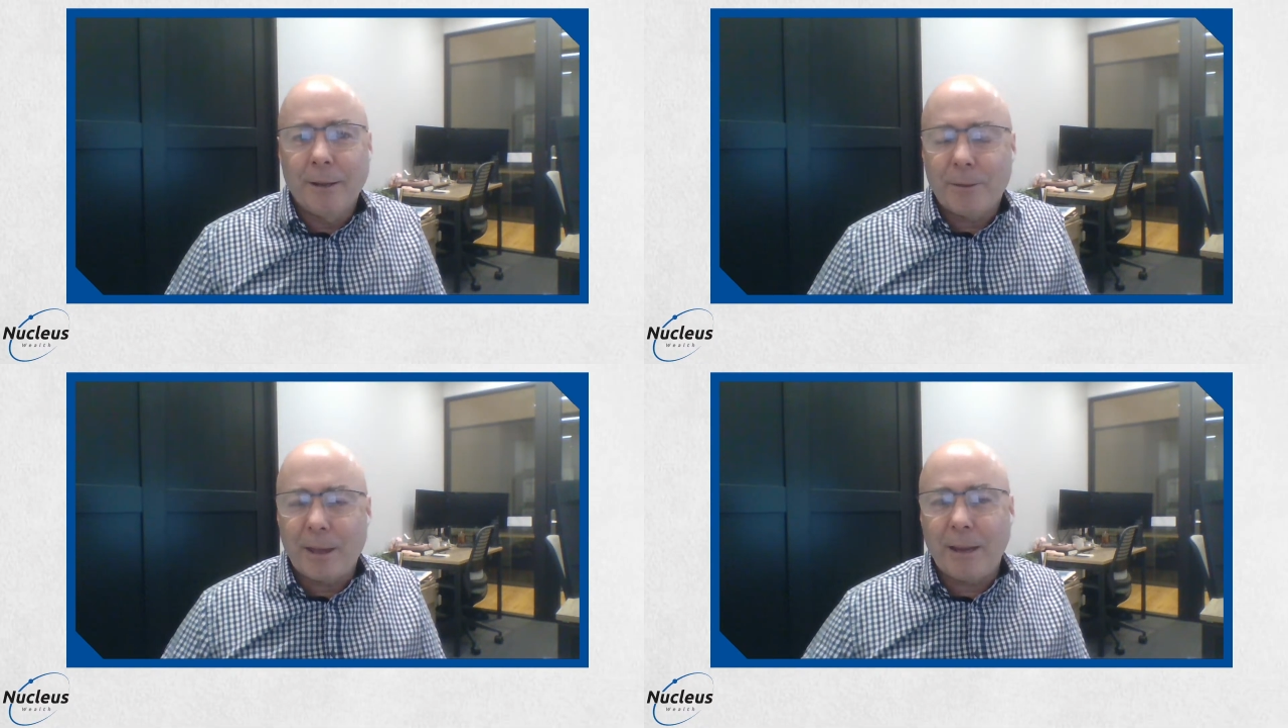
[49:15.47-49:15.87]

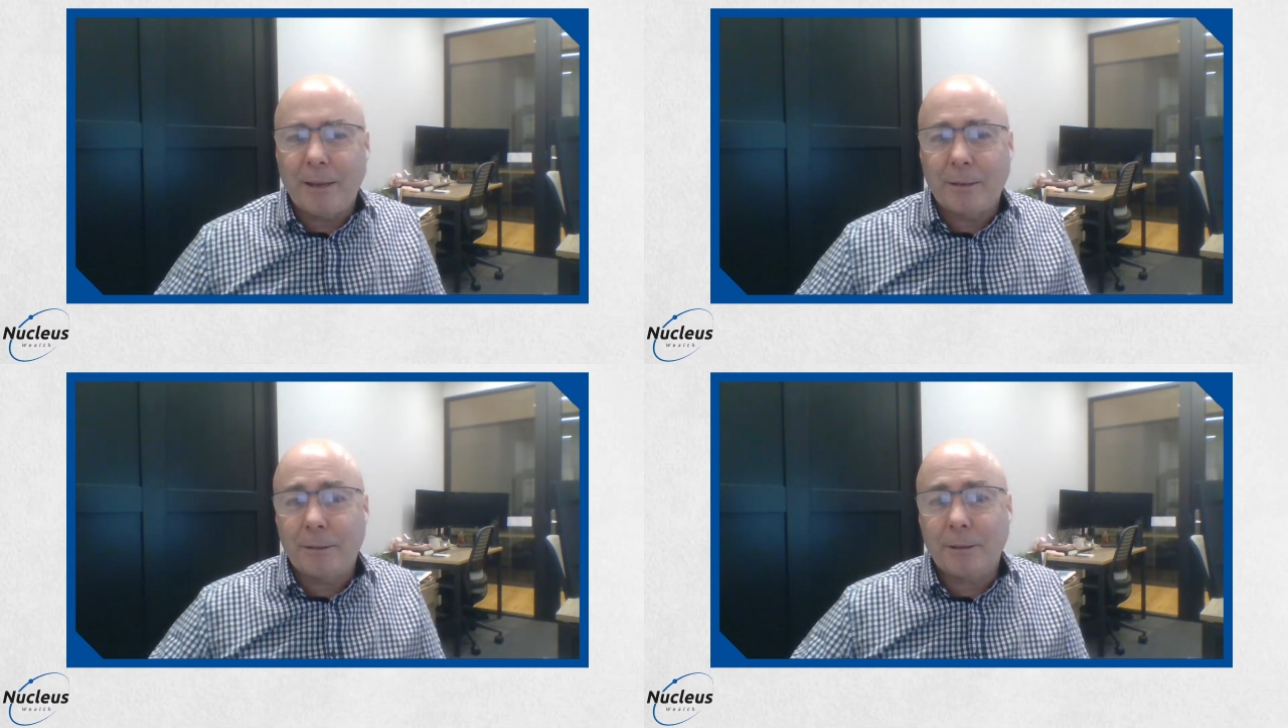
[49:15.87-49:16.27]

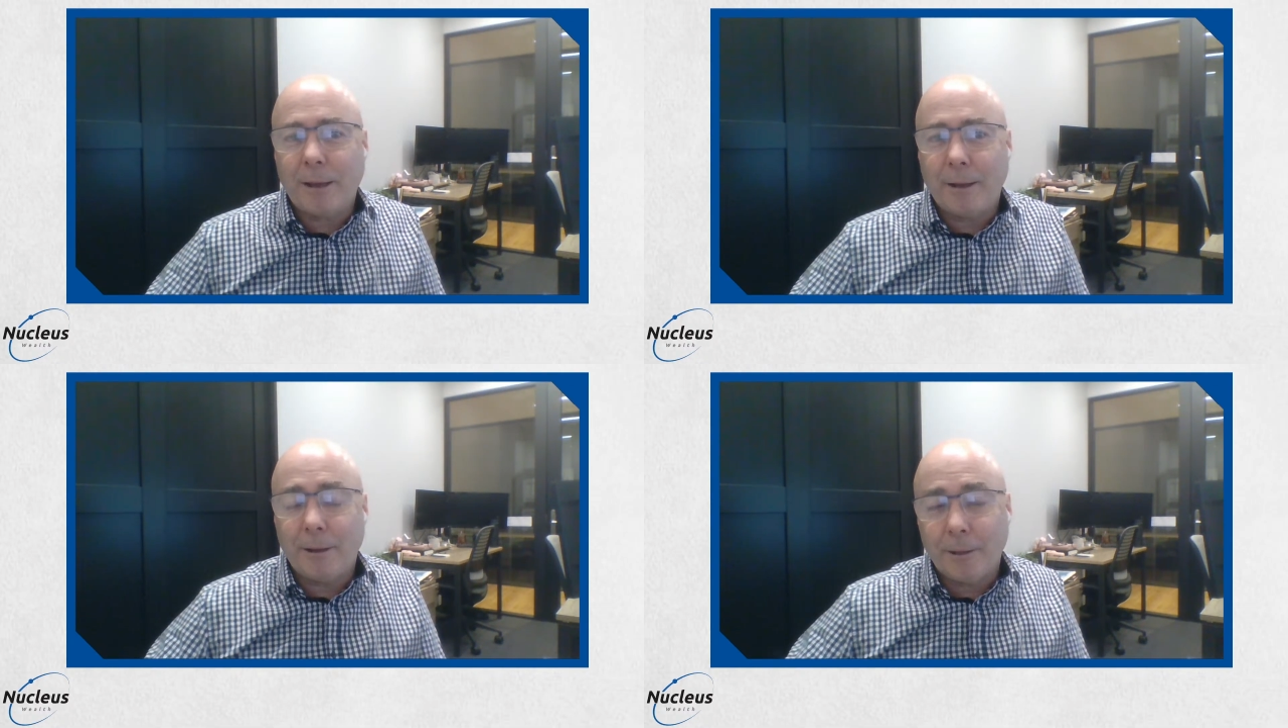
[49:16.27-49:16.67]
There's
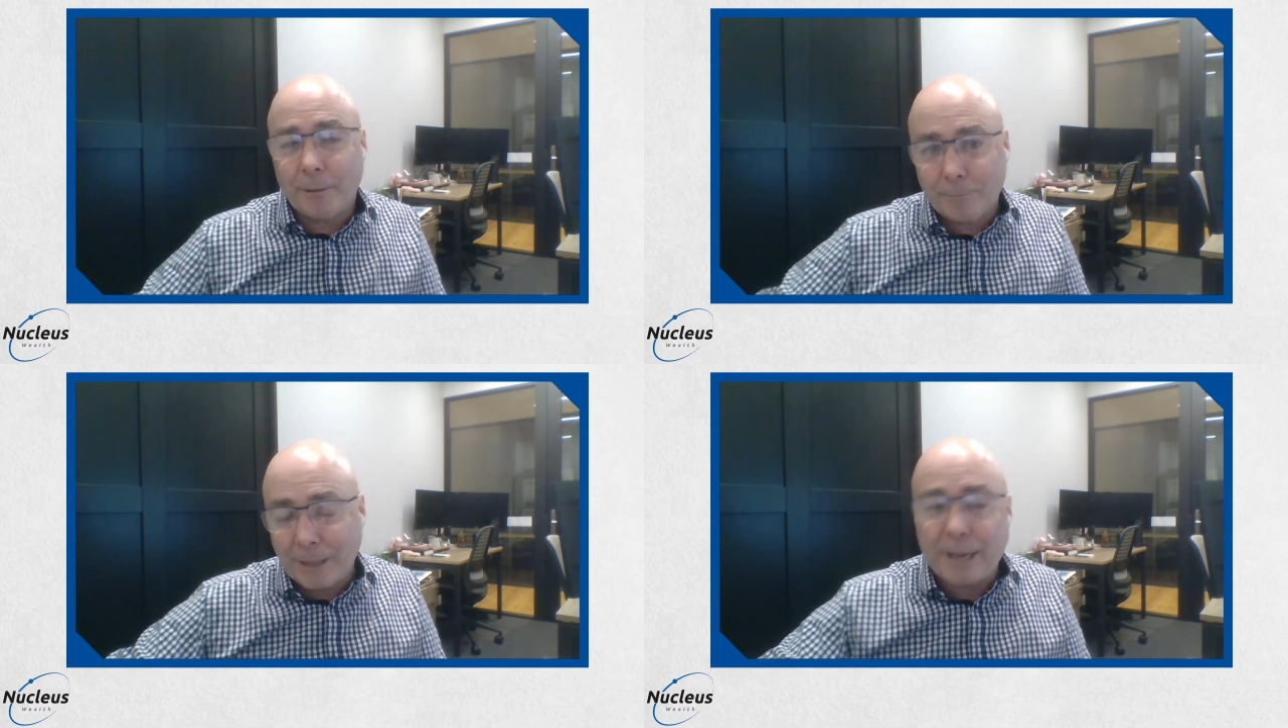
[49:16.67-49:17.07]

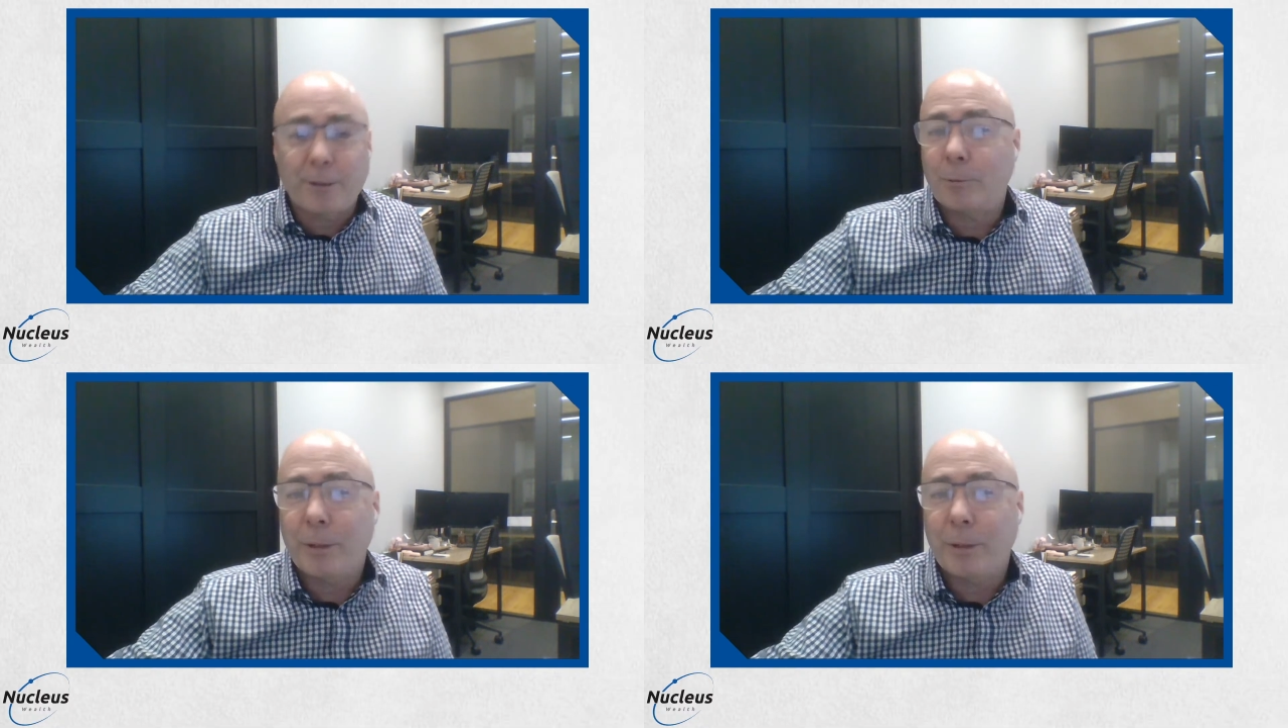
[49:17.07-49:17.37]
land cost